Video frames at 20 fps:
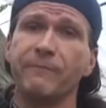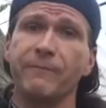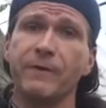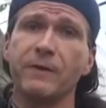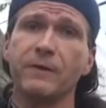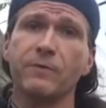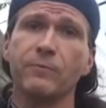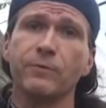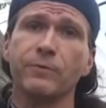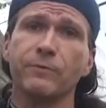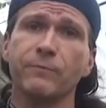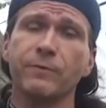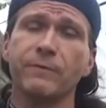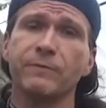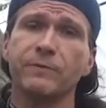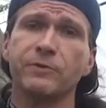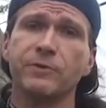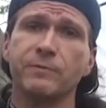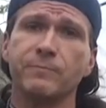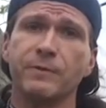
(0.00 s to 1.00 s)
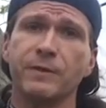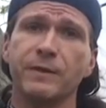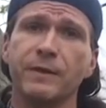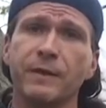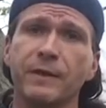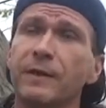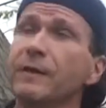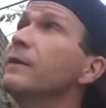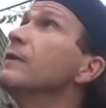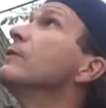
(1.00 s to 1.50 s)
finger where the rivet should be.
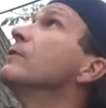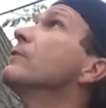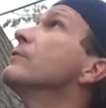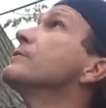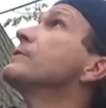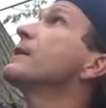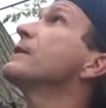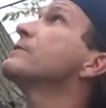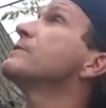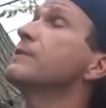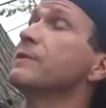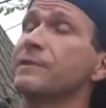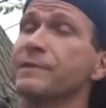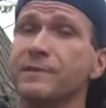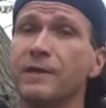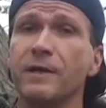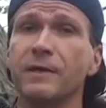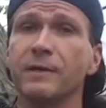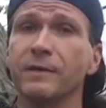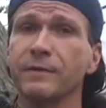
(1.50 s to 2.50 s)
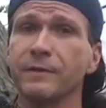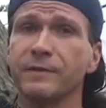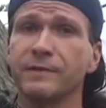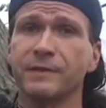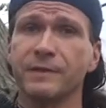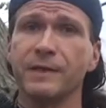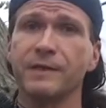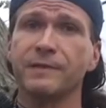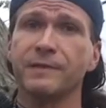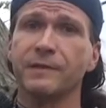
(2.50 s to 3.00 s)
There's actually a saga that
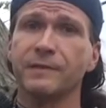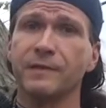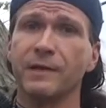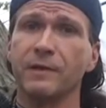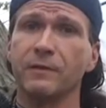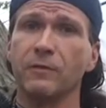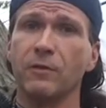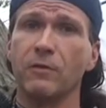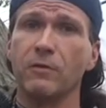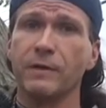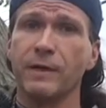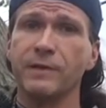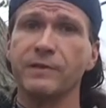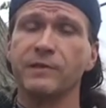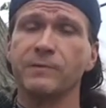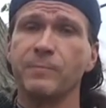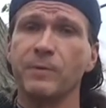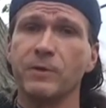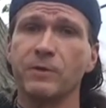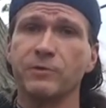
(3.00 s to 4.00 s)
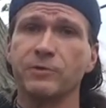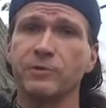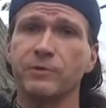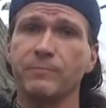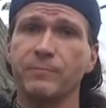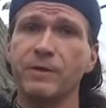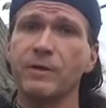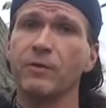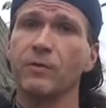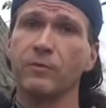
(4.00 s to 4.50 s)
states that's how long a spear
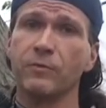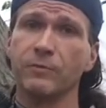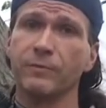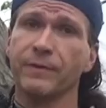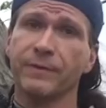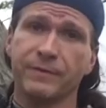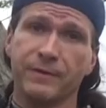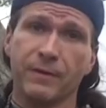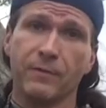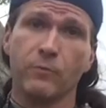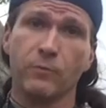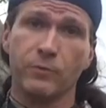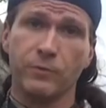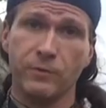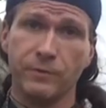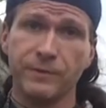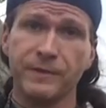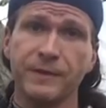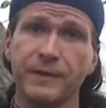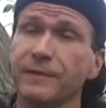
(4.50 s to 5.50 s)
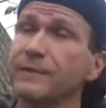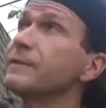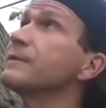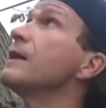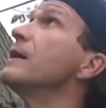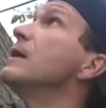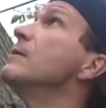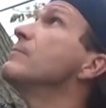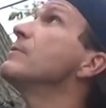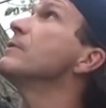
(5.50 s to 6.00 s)
should be or that they were using at the
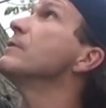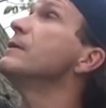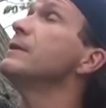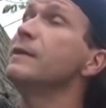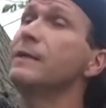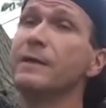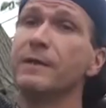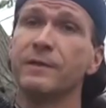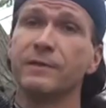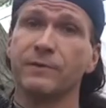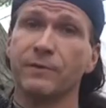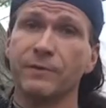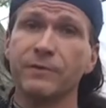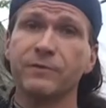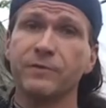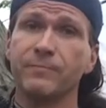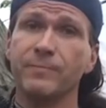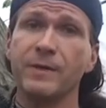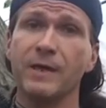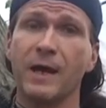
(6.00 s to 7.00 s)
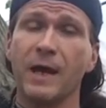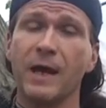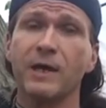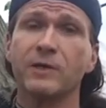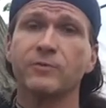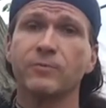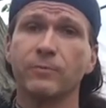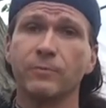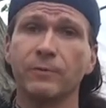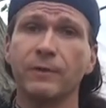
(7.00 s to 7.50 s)
time period. So this would be
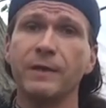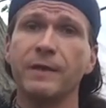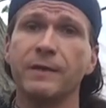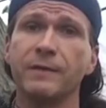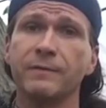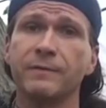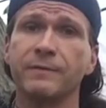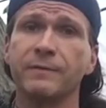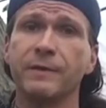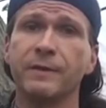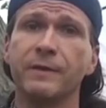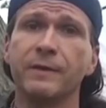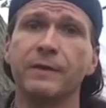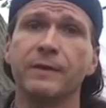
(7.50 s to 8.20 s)
actual length.